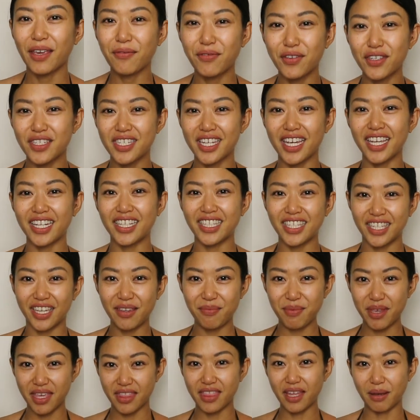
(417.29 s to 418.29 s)
If you did,
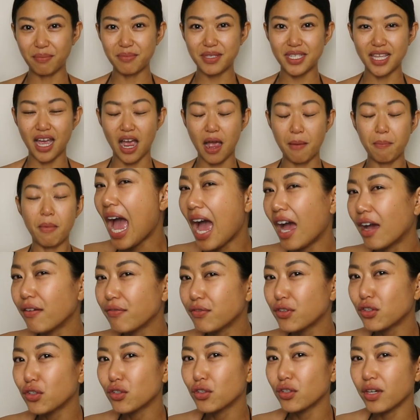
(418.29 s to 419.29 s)
give me a thumbs up.
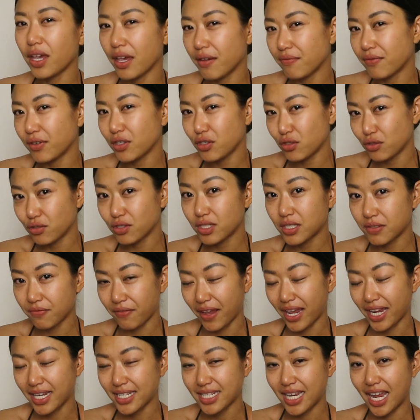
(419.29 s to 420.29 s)
Have you ever used
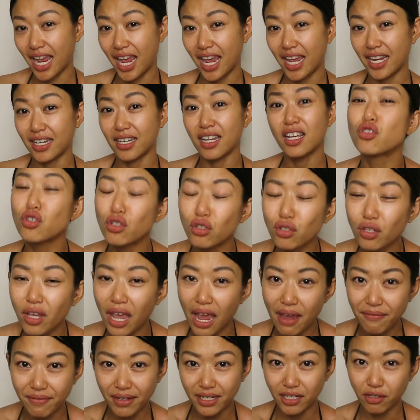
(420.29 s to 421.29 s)
fake tan? Do you
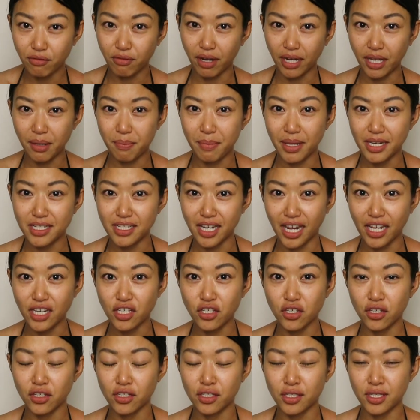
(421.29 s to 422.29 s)
have any
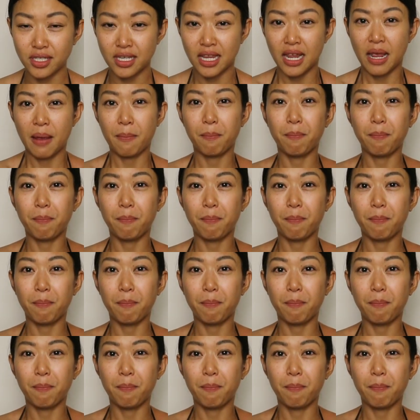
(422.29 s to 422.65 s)
recommendations?